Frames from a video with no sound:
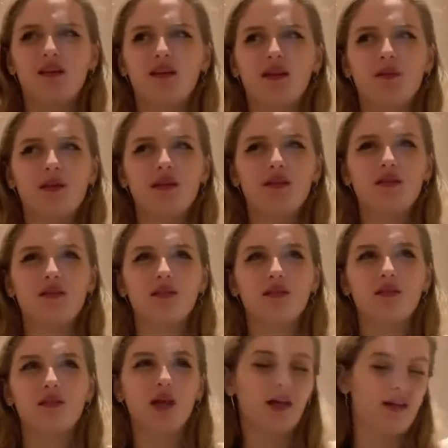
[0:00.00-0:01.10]

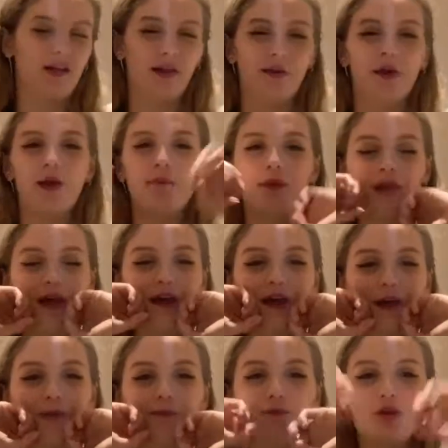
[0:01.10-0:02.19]
I don't know, but like
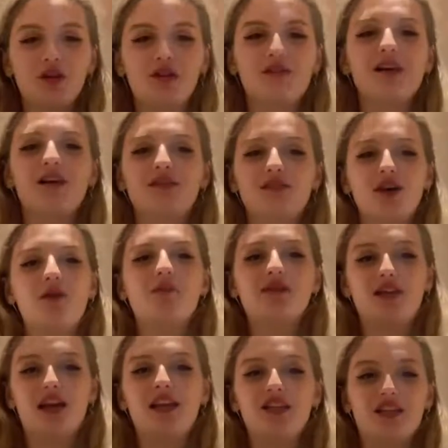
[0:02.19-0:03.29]
pushes out so much
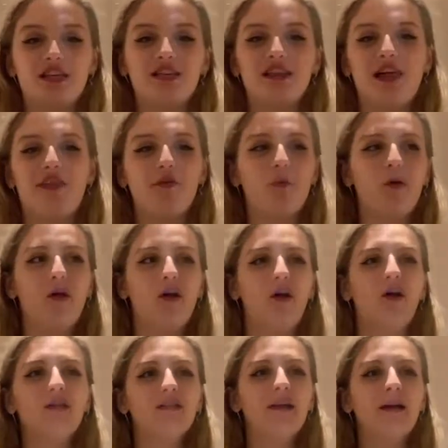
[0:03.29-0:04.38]
energy to like the
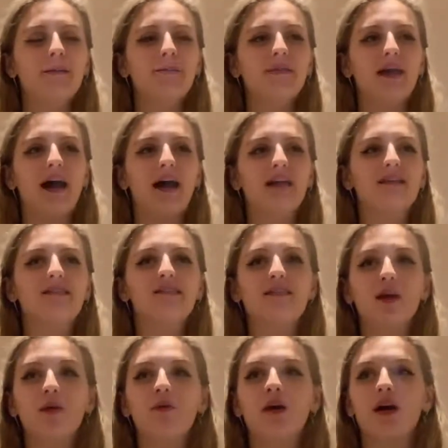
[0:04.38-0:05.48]
world, and it's
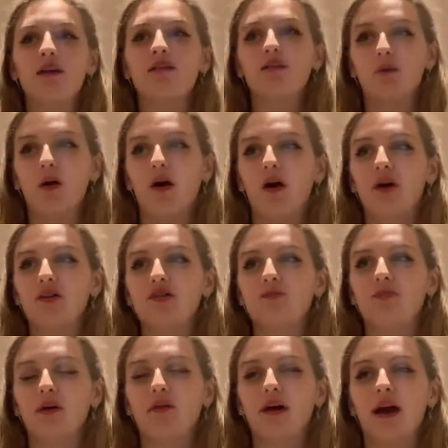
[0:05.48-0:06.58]
so nice to watch.
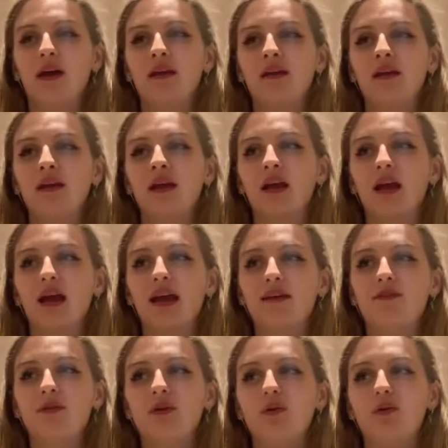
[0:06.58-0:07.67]
But then
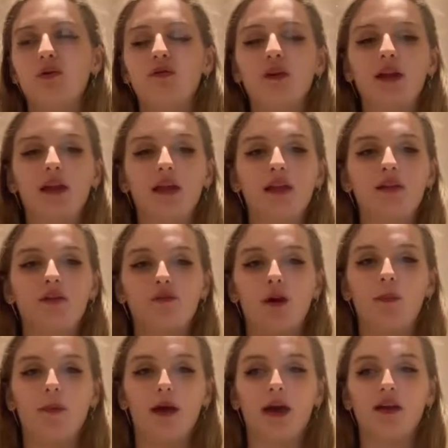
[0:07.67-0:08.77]
if you're feeling
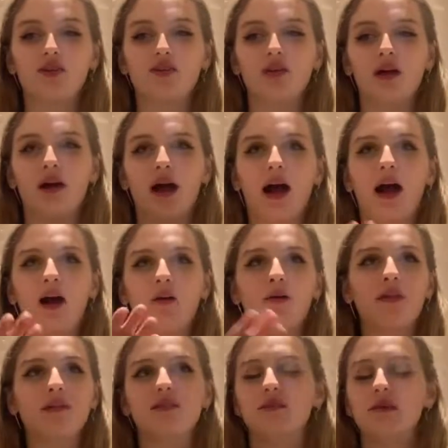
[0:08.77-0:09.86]
rubbish, you're like, how are
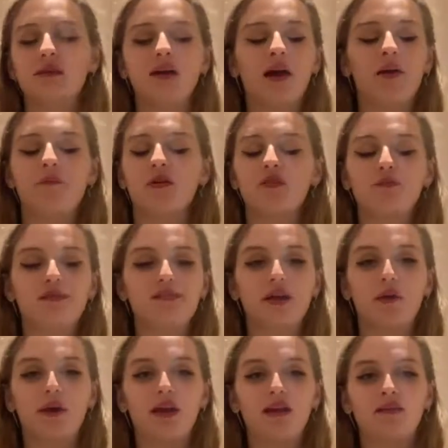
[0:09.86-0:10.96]
they doing that? It must be so
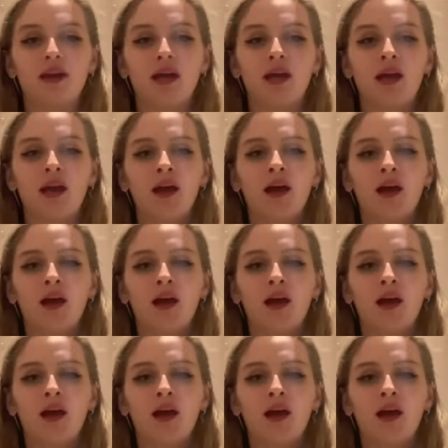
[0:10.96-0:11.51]
easy.